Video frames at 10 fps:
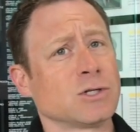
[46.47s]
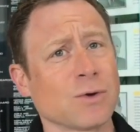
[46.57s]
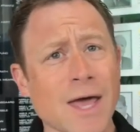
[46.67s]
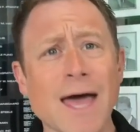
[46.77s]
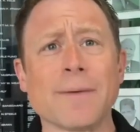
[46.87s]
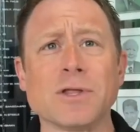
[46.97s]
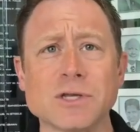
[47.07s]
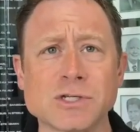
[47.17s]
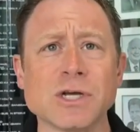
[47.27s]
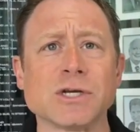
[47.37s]
So yeah, I mean,
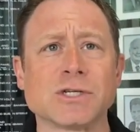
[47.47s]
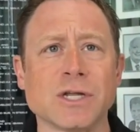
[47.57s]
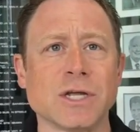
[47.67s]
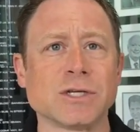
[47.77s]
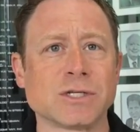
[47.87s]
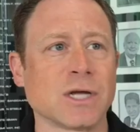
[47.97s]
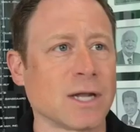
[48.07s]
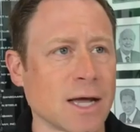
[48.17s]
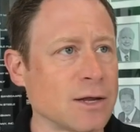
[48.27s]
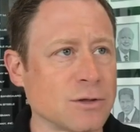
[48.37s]
it is,
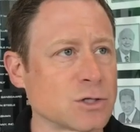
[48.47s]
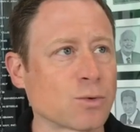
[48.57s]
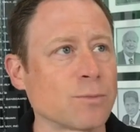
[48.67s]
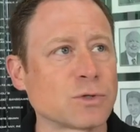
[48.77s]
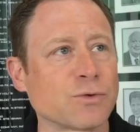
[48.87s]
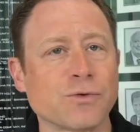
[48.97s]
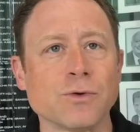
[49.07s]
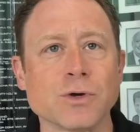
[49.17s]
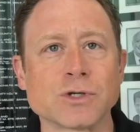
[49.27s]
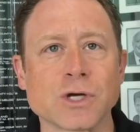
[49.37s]
and this one was a
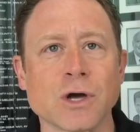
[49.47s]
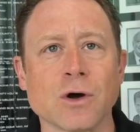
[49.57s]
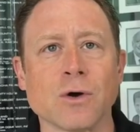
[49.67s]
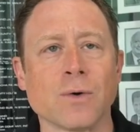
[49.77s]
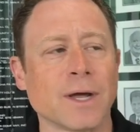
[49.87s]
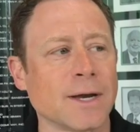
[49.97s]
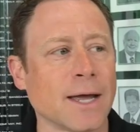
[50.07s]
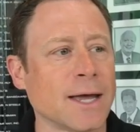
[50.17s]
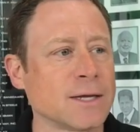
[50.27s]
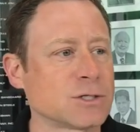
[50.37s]
few years ago,
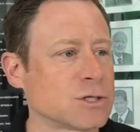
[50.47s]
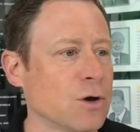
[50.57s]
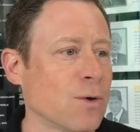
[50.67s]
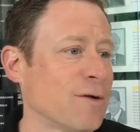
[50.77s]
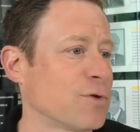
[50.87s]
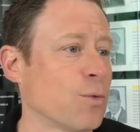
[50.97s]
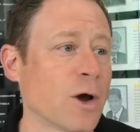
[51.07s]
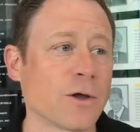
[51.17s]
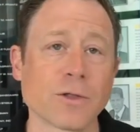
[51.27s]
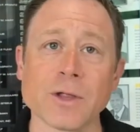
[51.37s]
and so
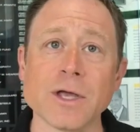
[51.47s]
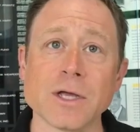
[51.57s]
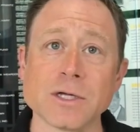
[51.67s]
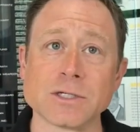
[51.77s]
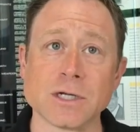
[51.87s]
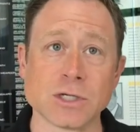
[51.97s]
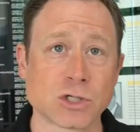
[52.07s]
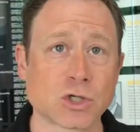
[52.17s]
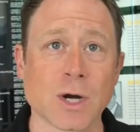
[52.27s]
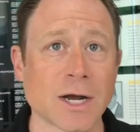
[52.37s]
everywhere in the league
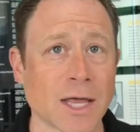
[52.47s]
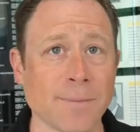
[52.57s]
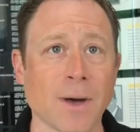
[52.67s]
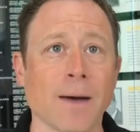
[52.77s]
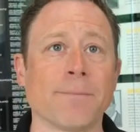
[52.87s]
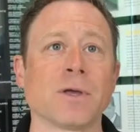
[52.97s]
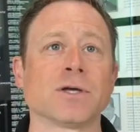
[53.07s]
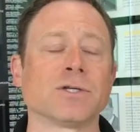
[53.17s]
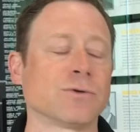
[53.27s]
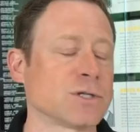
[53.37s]
is trying to keep up,
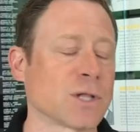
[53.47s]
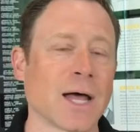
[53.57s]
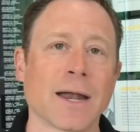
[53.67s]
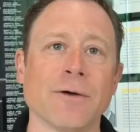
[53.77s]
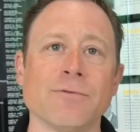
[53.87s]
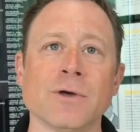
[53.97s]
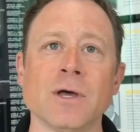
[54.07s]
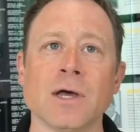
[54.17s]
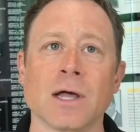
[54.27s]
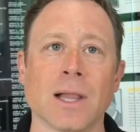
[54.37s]
because there is a lot
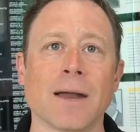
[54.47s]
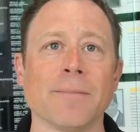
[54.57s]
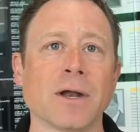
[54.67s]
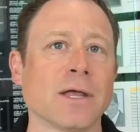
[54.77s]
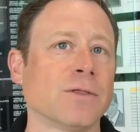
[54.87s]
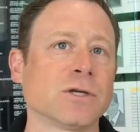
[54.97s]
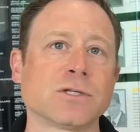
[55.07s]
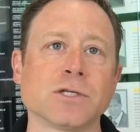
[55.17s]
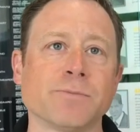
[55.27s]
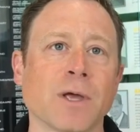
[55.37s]
of money in
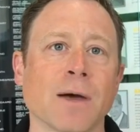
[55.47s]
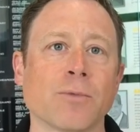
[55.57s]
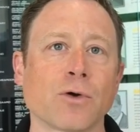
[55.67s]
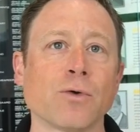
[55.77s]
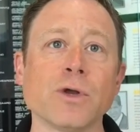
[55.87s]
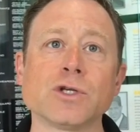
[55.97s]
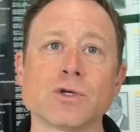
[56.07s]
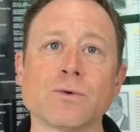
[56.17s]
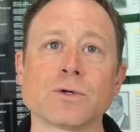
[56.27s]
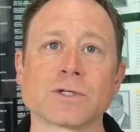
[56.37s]
this. These become recruiting
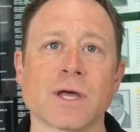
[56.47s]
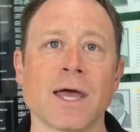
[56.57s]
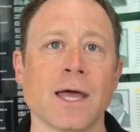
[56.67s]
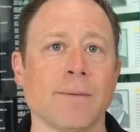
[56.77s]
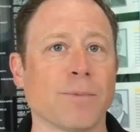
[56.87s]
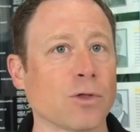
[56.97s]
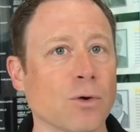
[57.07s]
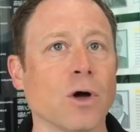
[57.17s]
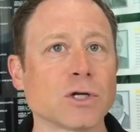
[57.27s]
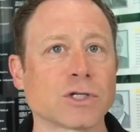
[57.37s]
tools, but
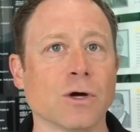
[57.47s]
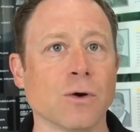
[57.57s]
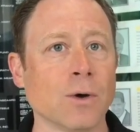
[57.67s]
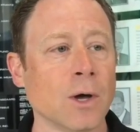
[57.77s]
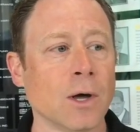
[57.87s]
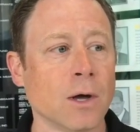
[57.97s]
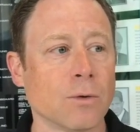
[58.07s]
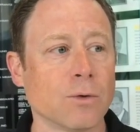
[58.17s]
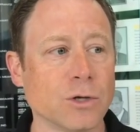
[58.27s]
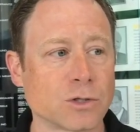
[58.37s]
they're also,
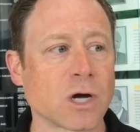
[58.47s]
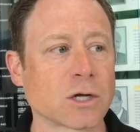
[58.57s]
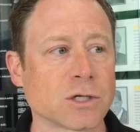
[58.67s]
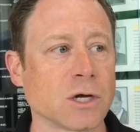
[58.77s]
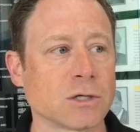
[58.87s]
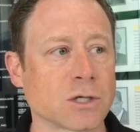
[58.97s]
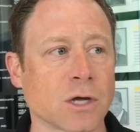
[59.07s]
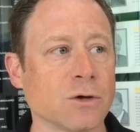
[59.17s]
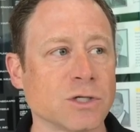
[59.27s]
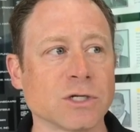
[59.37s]
when you talk to
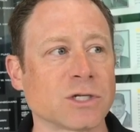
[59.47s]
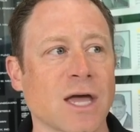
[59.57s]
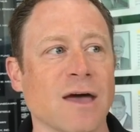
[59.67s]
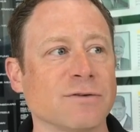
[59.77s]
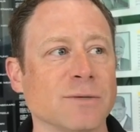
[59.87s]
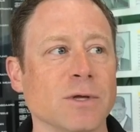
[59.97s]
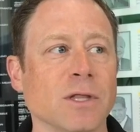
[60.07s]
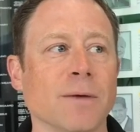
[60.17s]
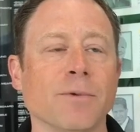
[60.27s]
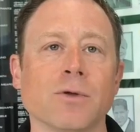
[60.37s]
coaching staffs, I mean,
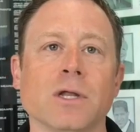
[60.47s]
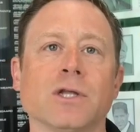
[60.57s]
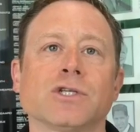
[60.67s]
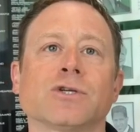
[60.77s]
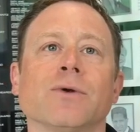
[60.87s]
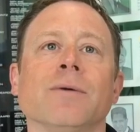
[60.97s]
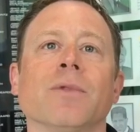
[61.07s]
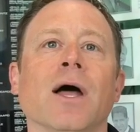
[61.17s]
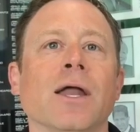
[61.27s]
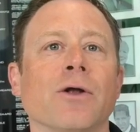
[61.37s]
the ability to
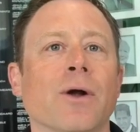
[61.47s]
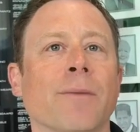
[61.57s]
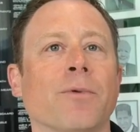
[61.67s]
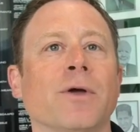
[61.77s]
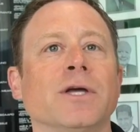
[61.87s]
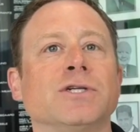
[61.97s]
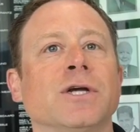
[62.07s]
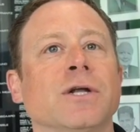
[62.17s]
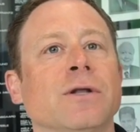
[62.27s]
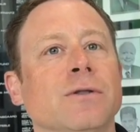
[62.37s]
streamline your
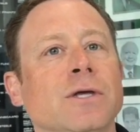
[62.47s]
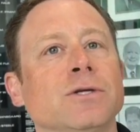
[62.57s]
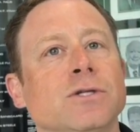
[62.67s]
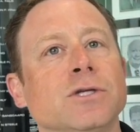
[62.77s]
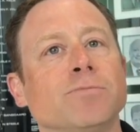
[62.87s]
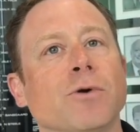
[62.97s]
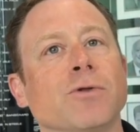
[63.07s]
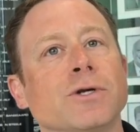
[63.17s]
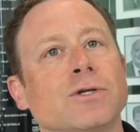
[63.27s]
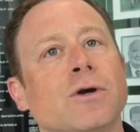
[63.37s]
operation, these
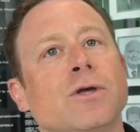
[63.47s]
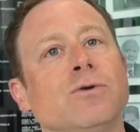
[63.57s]
buildings are a